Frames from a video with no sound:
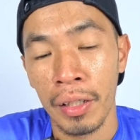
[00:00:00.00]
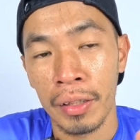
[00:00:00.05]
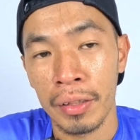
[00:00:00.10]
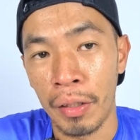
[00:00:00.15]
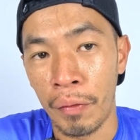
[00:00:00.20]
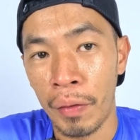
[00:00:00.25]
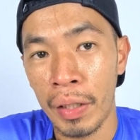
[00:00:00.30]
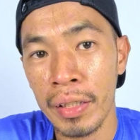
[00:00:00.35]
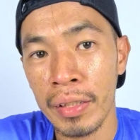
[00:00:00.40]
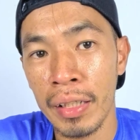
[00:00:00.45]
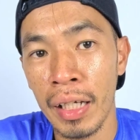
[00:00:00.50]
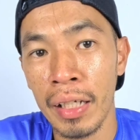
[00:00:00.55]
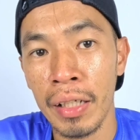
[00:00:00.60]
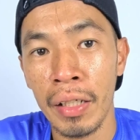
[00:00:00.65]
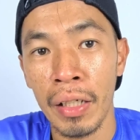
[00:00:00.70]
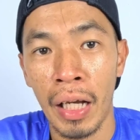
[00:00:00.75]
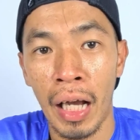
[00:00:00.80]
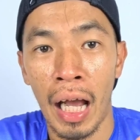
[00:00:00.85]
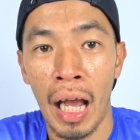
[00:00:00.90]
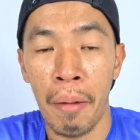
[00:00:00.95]
the race
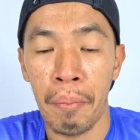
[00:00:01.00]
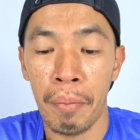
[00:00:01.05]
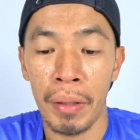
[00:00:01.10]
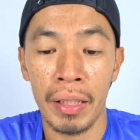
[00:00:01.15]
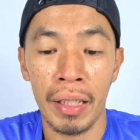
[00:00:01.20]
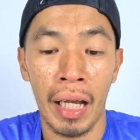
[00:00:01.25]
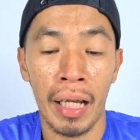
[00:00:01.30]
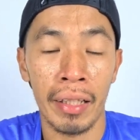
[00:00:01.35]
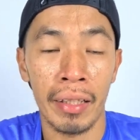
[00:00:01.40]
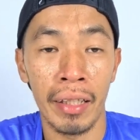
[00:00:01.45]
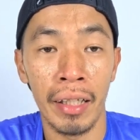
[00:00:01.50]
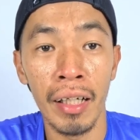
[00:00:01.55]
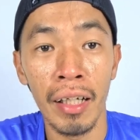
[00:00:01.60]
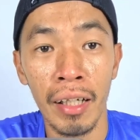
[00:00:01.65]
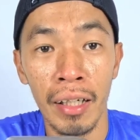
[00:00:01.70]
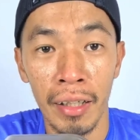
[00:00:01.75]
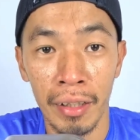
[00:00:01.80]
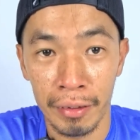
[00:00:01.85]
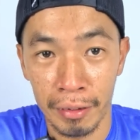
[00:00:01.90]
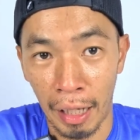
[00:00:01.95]
day happened at
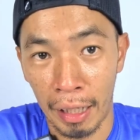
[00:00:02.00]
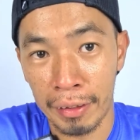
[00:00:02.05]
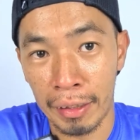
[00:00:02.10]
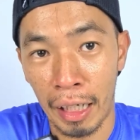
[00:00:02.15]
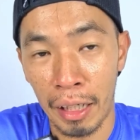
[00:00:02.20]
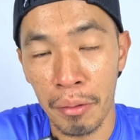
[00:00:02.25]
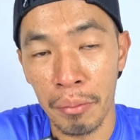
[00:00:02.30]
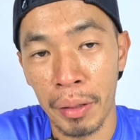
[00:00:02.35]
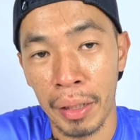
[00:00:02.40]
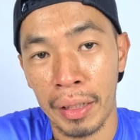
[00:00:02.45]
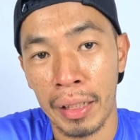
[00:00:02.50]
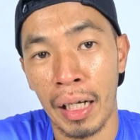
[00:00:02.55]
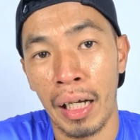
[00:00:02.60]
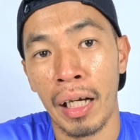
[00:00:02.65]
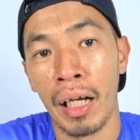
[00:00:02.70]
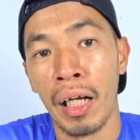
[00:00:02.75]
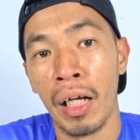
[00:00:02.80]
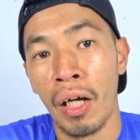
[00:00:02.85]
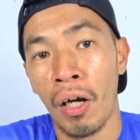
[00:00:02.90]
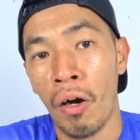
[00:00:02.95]
the Dataran
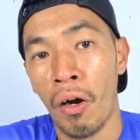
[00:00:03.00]
Merdeka.